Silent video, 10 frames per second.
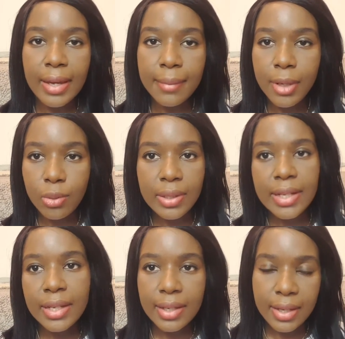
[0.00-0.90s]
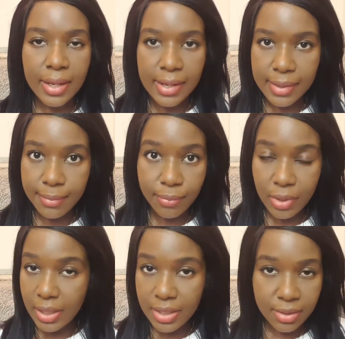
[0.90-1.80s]
I will link
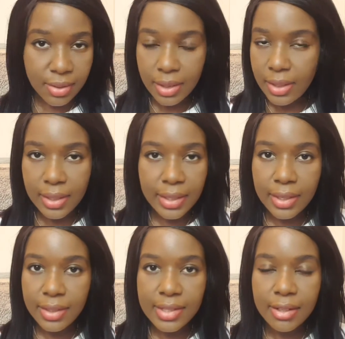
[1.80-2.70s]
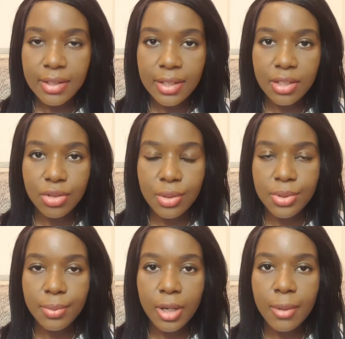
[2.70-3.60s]
a link down in the
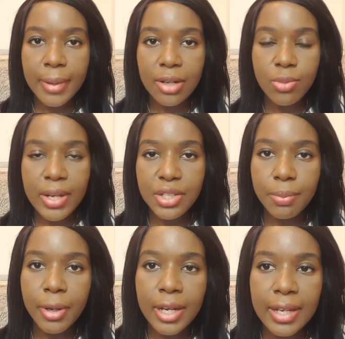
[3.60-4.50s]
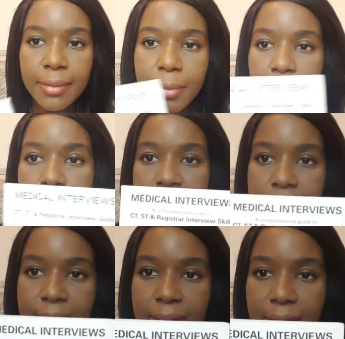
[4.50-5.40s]
description bar about where to buy it, but
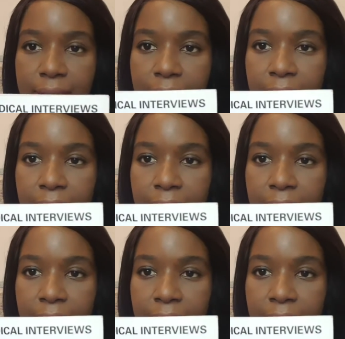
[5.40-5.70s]
basically